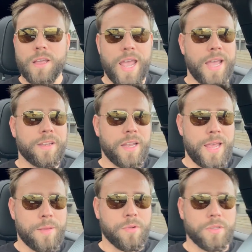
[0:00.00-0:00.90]
and
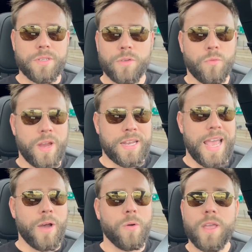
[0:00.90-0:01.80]
enabled right
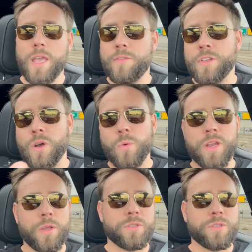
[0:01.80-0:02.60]
now. If you don't want to use